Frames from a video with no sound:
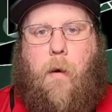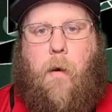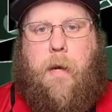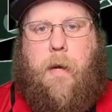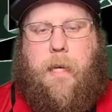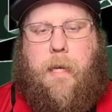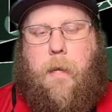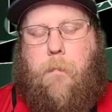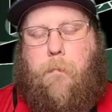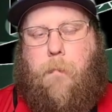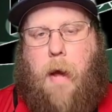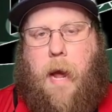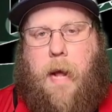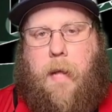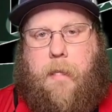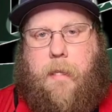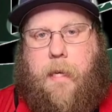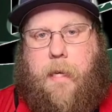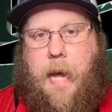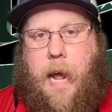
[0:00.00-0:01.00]
it can impact
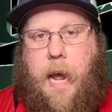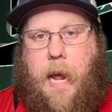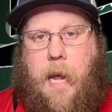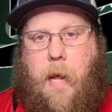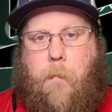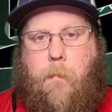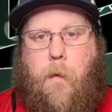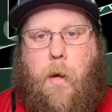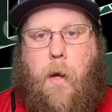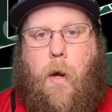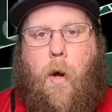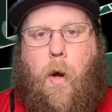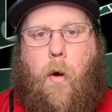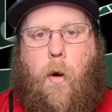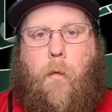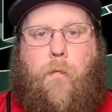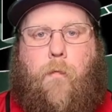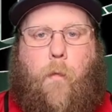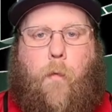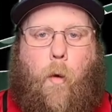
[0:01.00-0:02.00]
the game
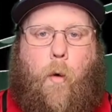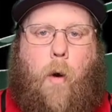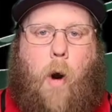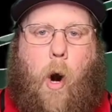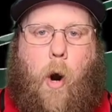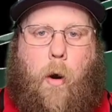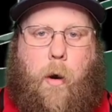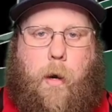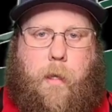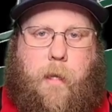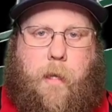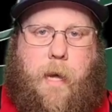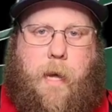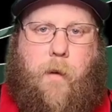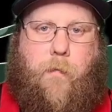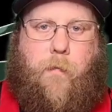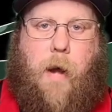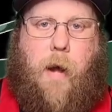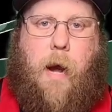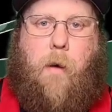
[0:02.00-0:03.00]
for our Atlanta
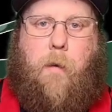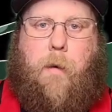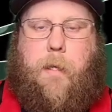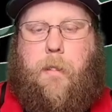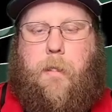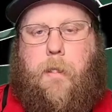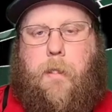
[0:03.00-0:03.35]
Falcons.